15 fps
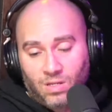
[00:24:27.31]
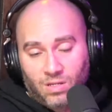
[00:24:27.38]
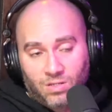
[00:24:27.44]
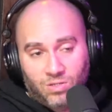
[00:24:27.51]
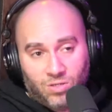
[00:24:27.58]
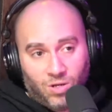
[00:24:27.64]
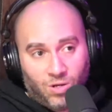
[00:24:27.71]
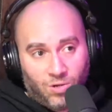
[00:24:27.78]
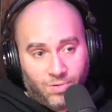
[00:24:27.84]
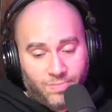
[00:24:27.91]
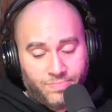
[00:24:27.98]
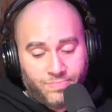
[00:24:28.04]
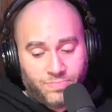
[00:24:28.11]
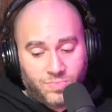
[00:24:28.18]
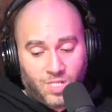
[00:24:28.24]
So
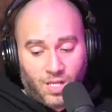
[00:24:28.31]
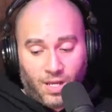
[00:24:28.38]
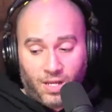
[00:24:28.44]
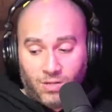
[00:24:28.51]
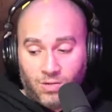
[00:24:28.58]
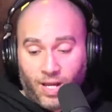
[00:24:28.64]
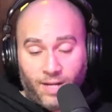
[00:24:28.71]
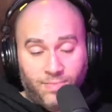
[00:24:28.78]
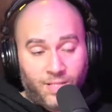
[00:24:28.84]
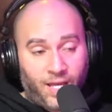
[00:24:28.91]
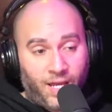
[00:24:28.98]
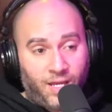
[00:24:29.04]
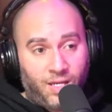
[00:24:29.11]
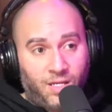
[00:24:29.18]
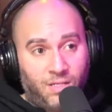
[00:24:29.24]
I don't know. I'm
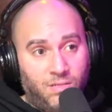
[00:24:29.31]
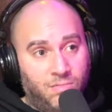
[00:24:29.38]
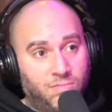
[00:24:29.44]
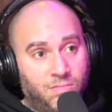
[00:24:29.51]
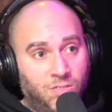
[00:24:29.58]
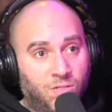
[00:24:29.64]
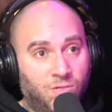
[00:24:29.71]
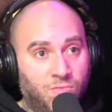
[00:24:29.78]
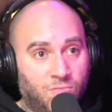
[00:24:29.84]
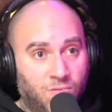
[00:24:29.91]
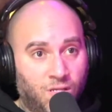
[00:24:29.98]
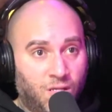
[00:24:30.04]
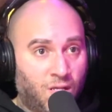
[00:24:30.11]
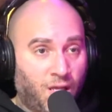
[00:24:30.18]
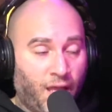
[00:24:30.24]
glad
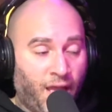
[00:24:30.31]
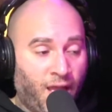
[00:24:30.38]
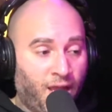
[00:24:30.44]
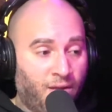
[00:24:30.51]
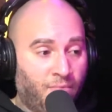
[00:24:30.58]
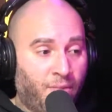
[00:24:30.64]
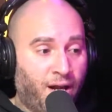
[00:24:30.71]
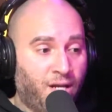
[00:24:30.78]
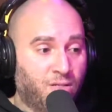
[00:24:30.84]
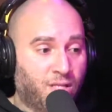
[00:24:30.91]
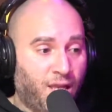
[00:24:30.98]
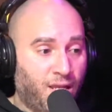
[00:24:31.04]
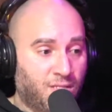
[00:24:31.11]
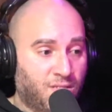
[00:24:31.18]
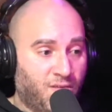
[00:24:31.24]
I had a mild
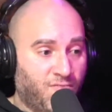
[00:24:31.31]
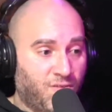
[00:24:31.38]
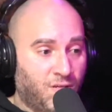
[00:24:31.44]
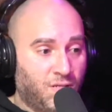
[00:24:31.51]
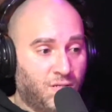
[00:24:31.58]
case of it.